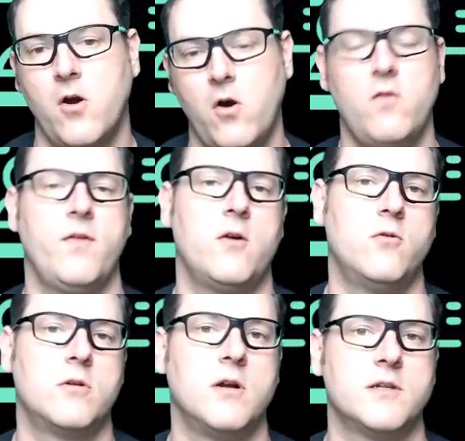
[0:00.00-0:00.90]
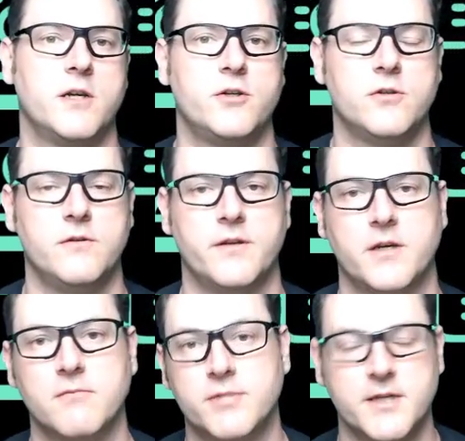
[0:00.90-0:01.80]
of that organisation that
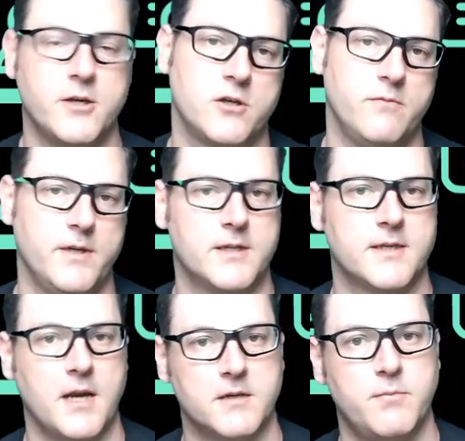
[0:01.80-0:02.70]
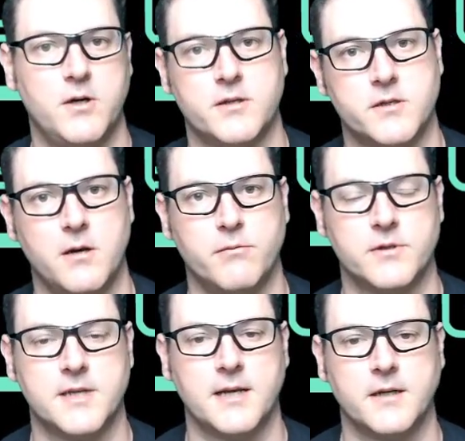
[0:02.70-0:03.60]
can potentially be attacked by a cyber
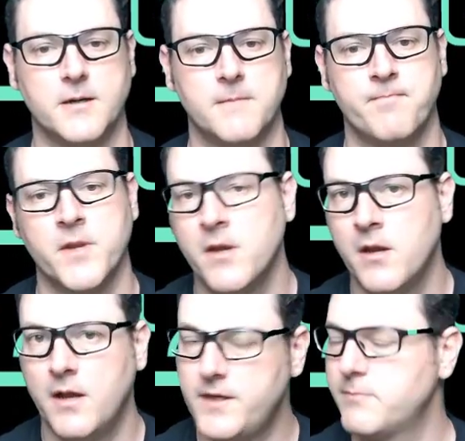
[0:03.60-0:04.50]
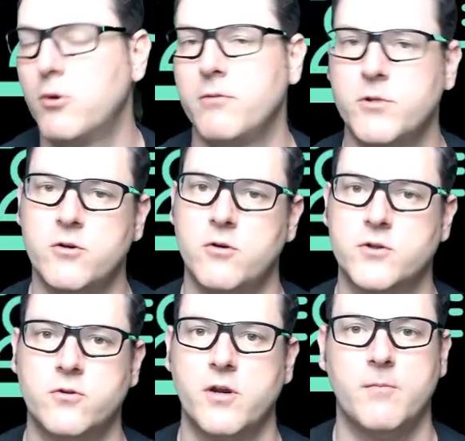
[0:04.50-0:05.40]
attacker. At this point, we're not
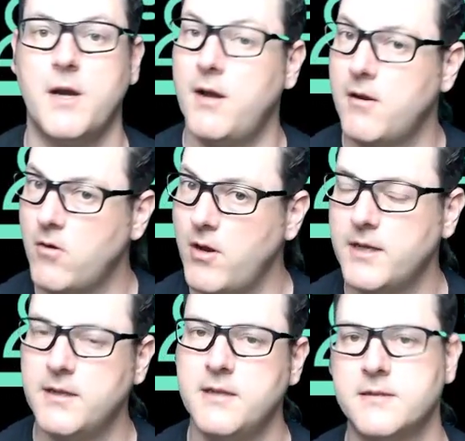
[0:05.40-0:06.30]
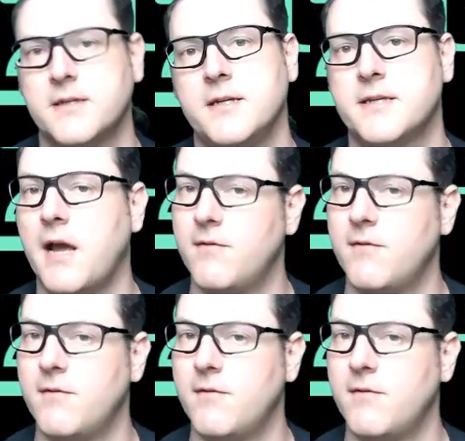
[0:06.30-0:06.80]
talking about how likely this is, how